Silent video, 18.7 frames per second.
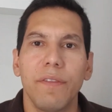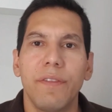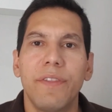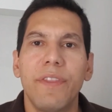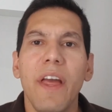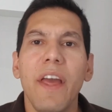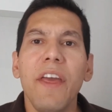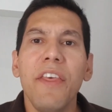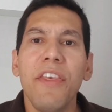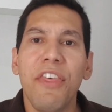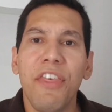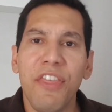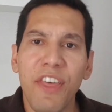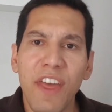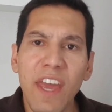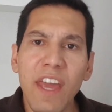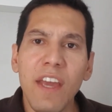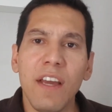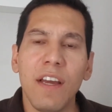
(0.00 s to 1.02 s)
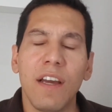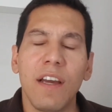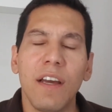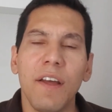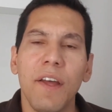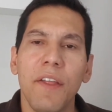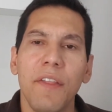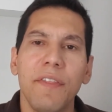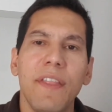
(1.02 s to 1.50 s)
They think
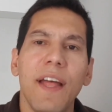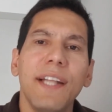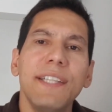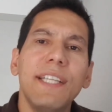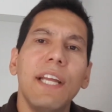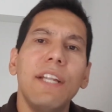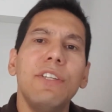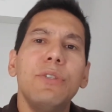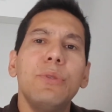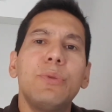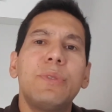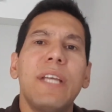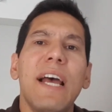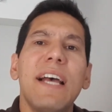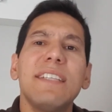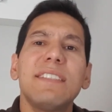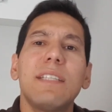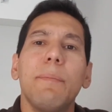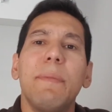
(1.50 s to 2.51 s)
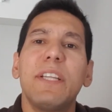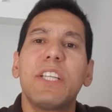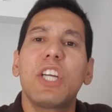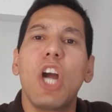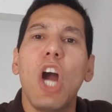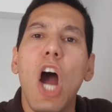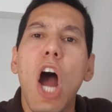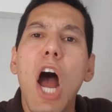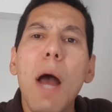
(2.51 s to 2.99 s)
that the New
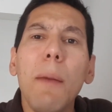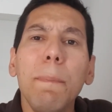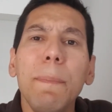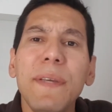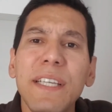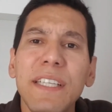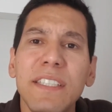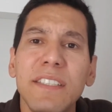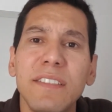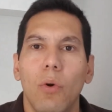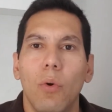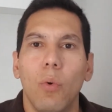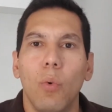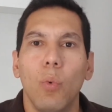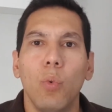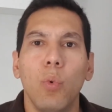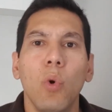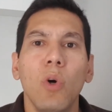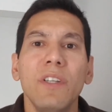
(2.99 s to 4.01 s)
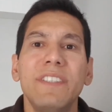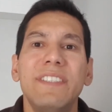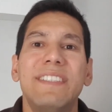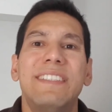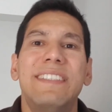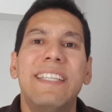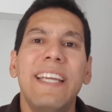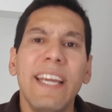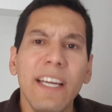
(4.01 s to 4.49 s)
Testament copies
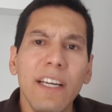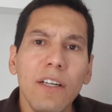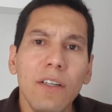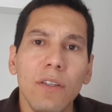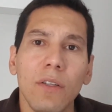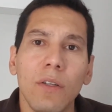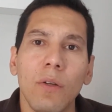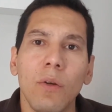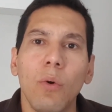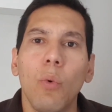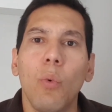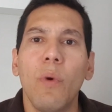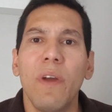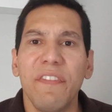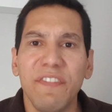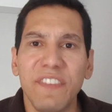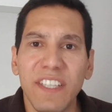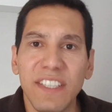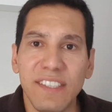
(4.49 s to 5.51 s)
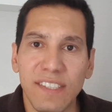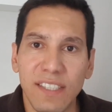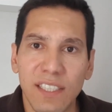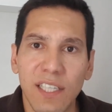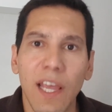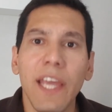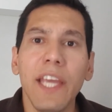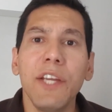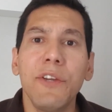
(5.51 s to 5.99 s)
would deal with the
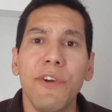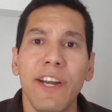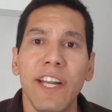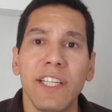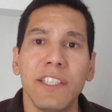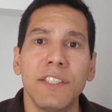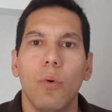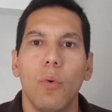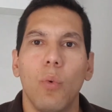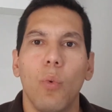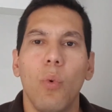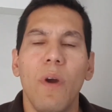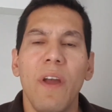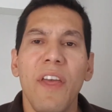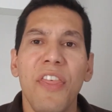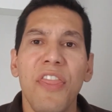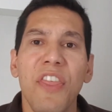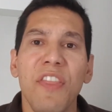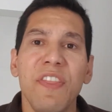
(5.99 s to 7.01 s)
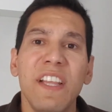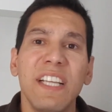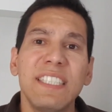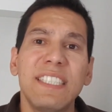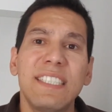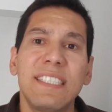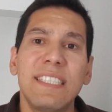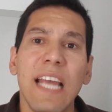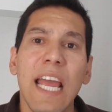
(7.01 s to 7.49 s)
sacred with the
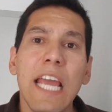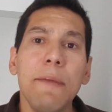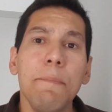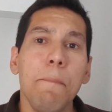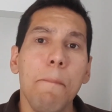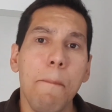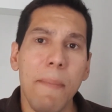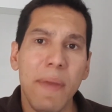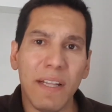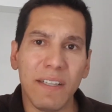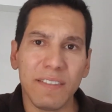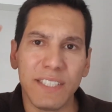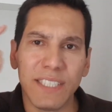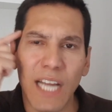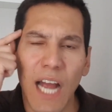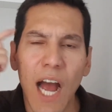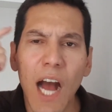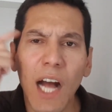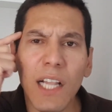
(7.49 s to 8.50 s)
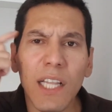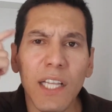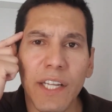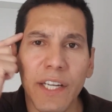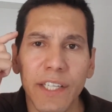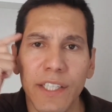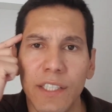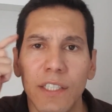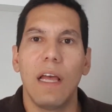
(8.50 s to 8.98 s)
same
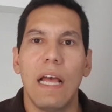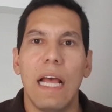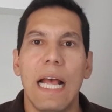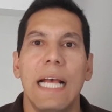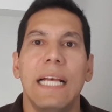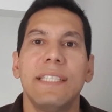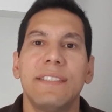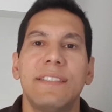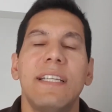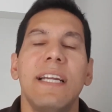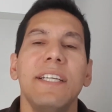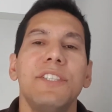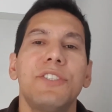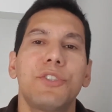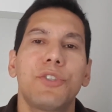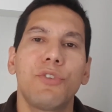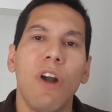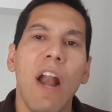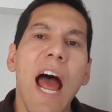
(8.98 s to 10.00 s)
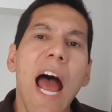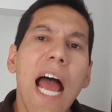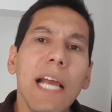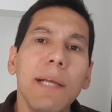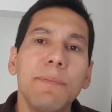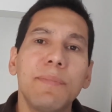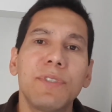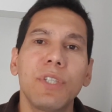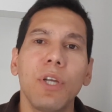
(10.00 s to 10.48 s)
mentality as the
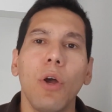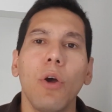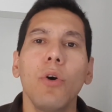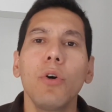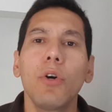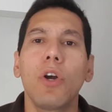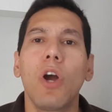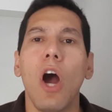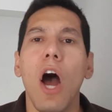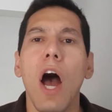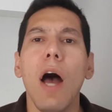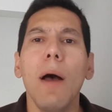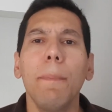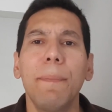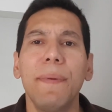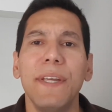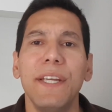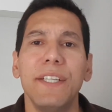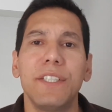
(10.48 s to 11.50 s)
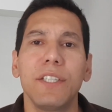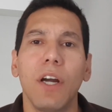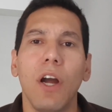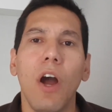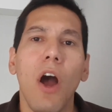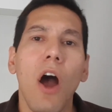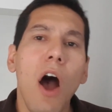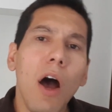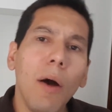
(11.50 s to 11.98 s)
scribes who copied
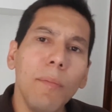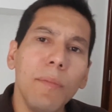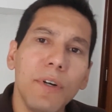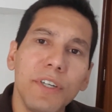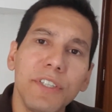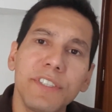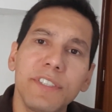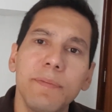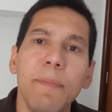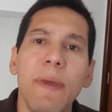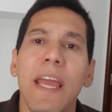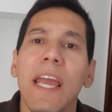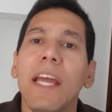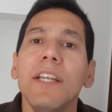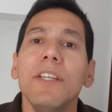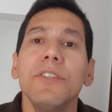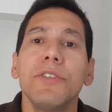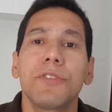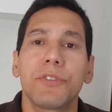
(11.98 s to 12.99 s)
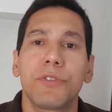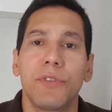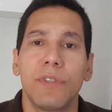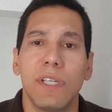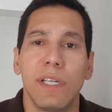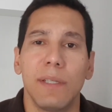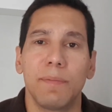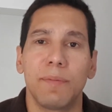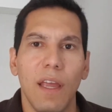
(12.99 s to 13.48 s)
Homer's
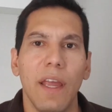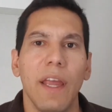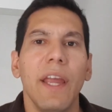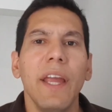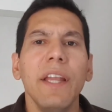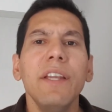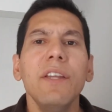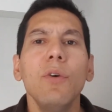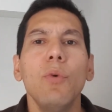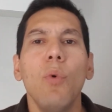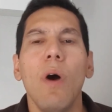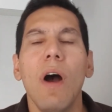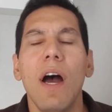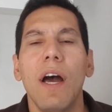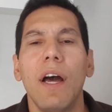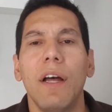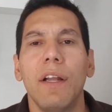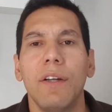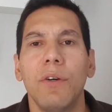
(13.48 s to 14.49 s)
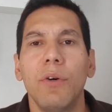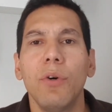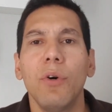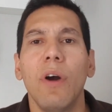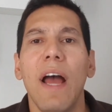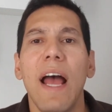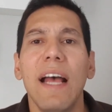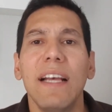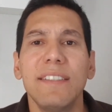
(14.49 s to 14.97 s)
manuscripts. Anyone
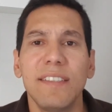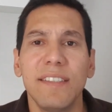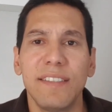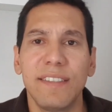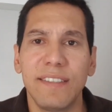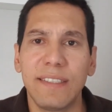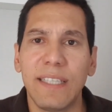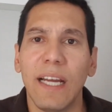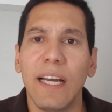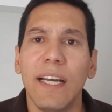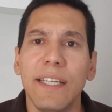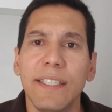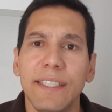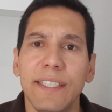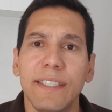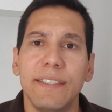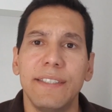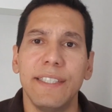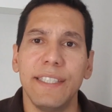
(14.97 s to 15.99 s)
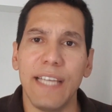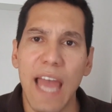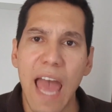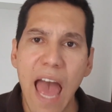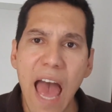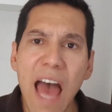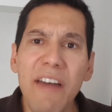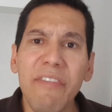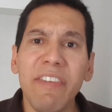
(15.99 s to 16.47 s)
who has studied the
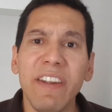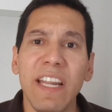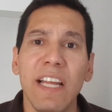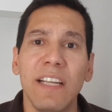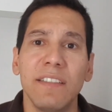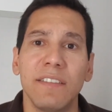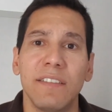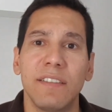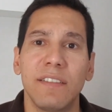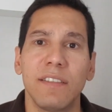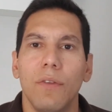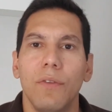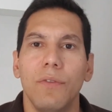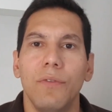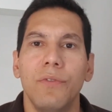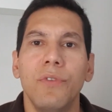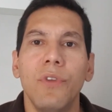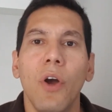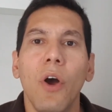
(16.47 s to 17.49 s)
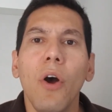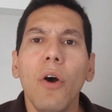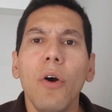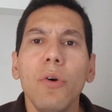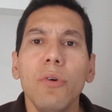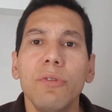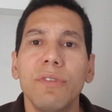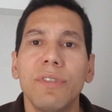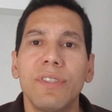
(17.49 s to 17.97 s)
evidence
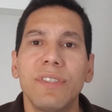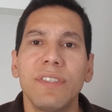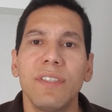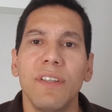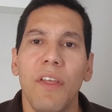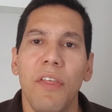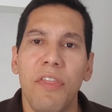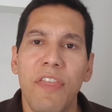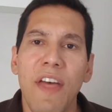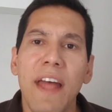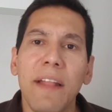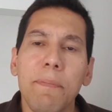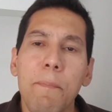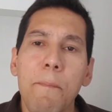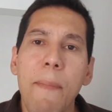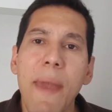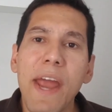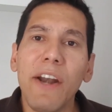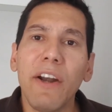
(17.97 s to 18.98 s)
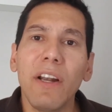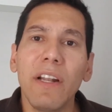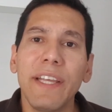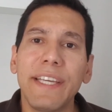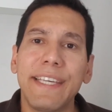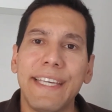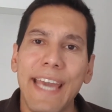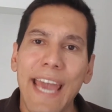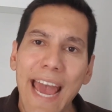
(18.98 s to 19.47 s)
knows that
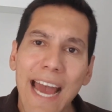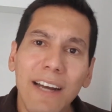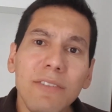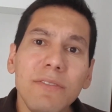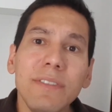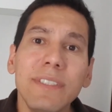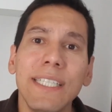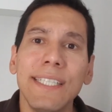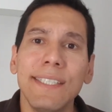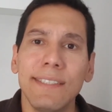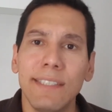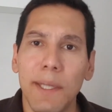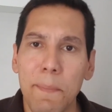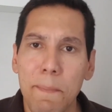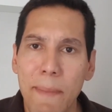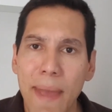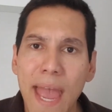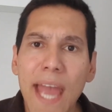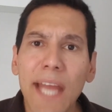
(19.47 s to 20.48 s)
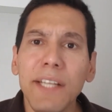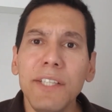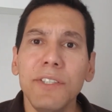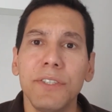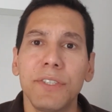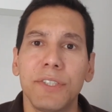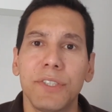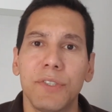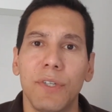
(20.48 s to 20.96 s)
merely Counting the
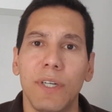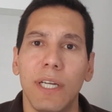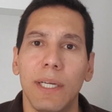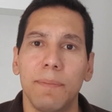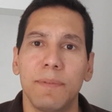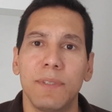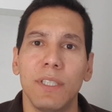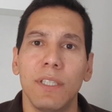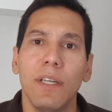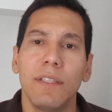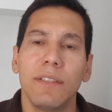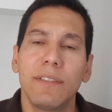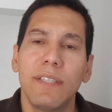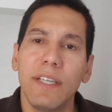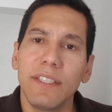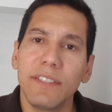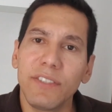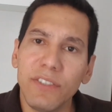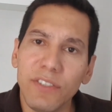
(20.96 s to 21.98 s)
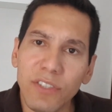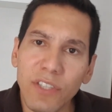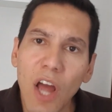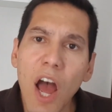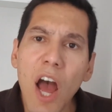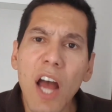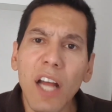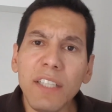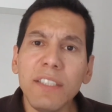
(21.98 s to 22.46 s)
manuscript does
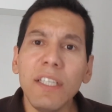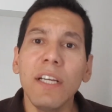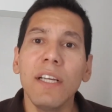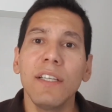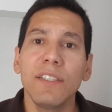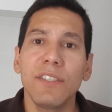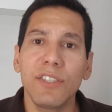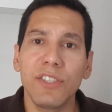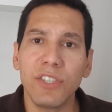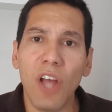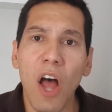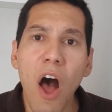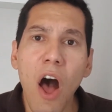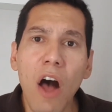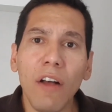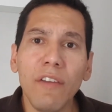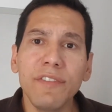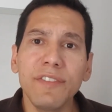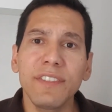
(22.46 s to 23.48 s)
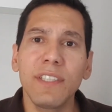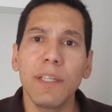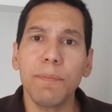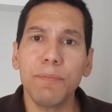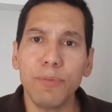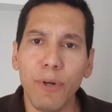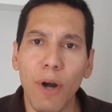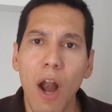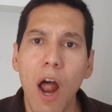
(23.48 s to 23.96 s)
not solve
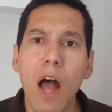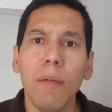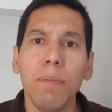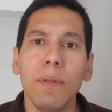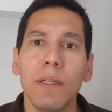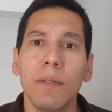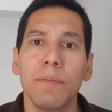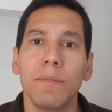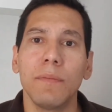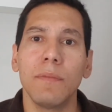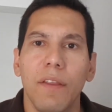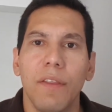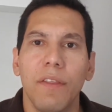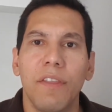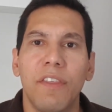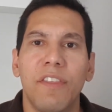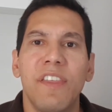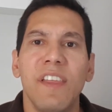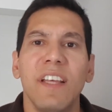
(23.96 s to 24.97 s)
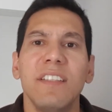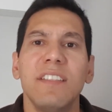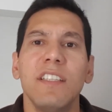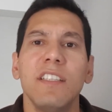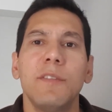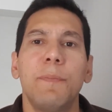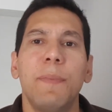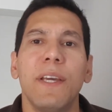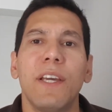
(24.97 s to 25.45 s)
the problem. This
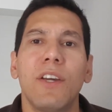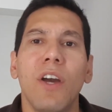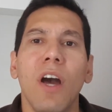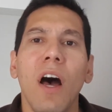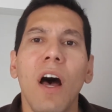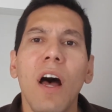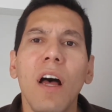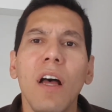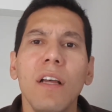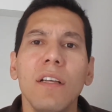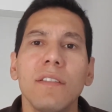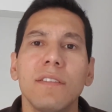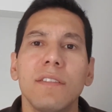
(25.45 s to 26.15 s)
is because